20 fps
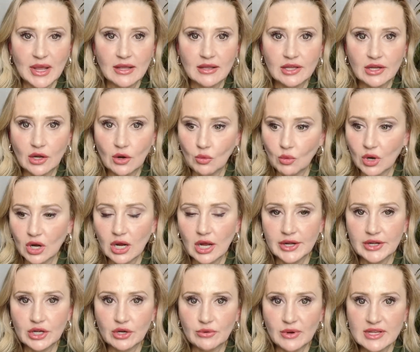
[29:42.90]
work
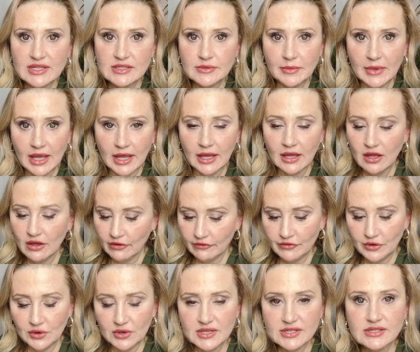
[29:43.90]
on your resume,
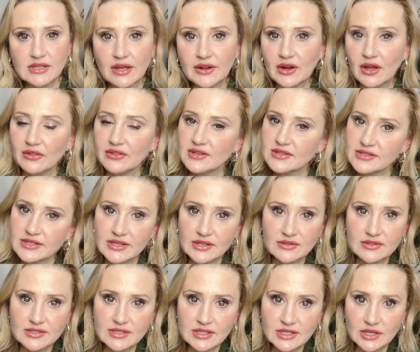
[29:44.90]
focus on all the
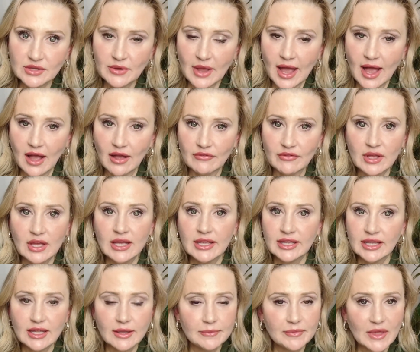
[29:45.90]
skills that you have,
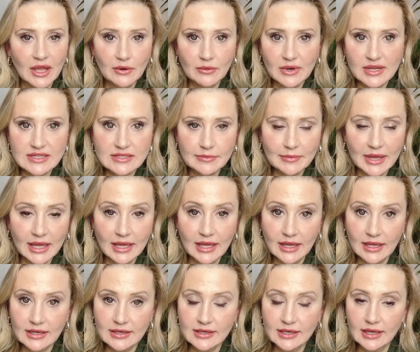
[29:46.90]
keep that resume
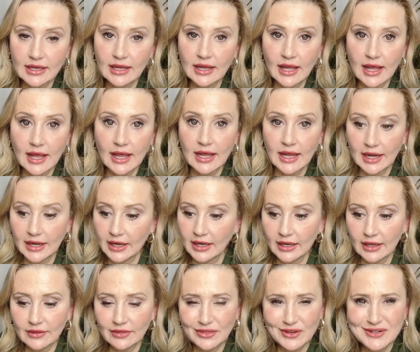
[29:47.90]
handy. And
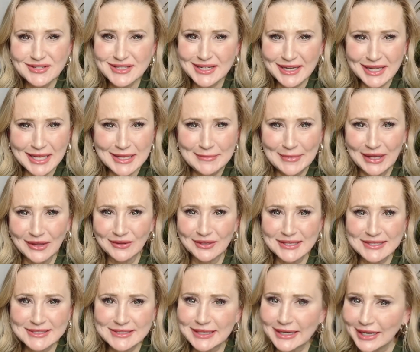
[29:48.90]
there's an email
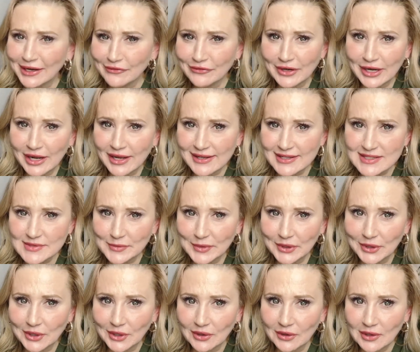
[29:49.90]
list at every
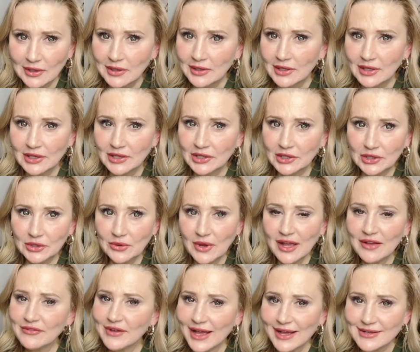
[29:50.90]
hospital. You
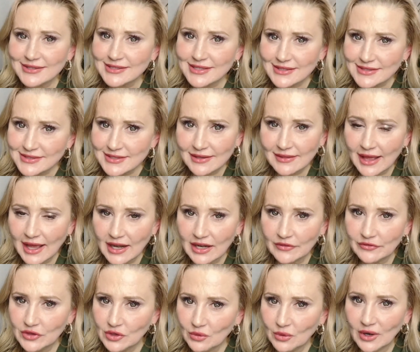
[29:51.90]
have access to that
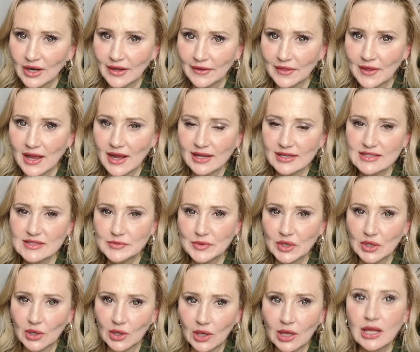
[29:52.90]
if you work at the
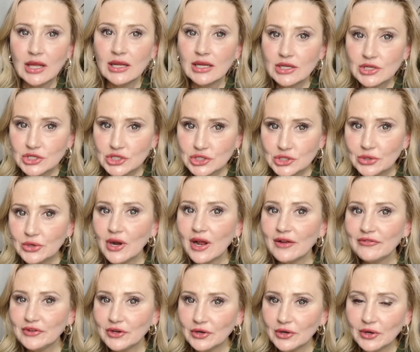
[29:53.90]
hospital. Shoot
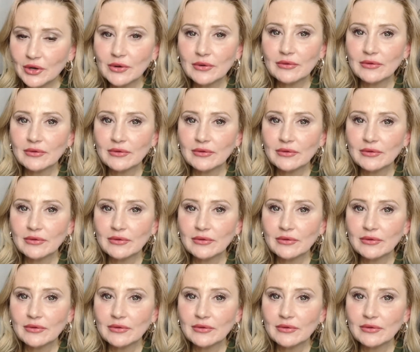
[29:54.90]
off your